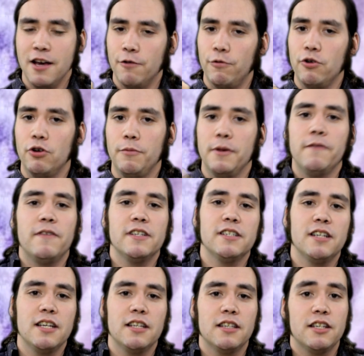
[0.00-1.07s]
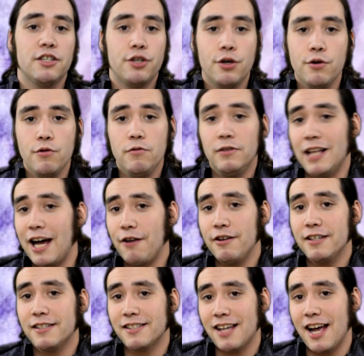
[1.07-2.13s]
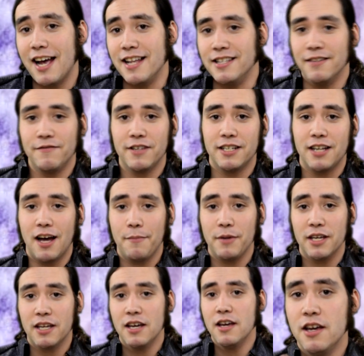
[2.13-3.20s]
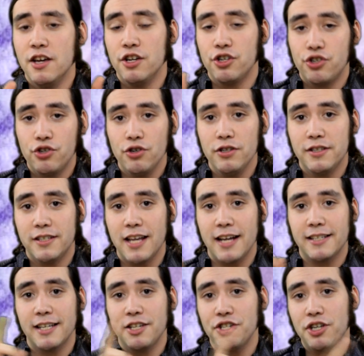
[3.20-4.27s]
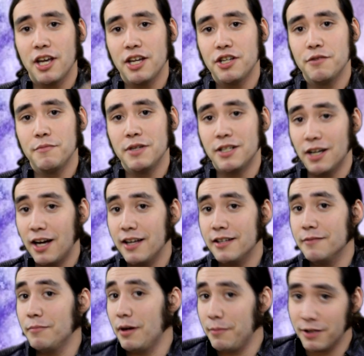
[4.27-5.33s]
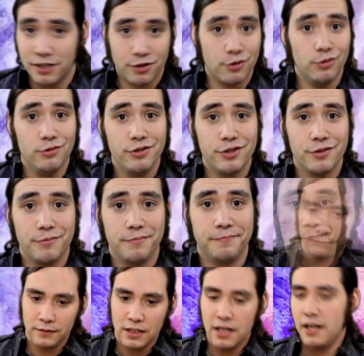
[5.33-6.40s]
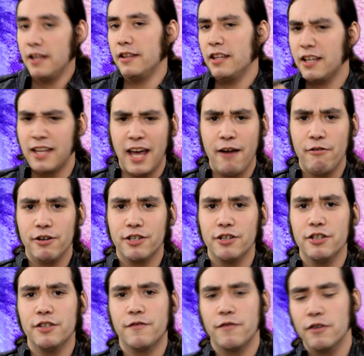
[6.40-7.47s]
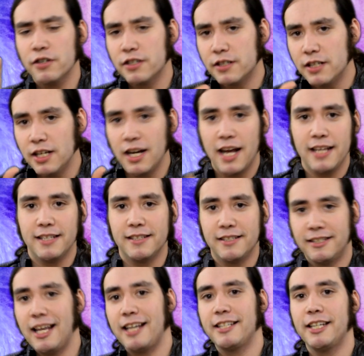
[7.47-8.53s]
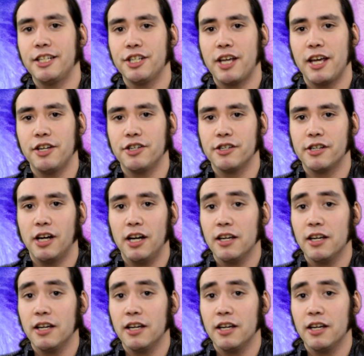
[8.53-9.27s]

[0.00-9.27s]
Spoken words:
we will be visiting the two loudest sides of the topic, should sex education be taught in public schools? The characters for tonight's sex education talk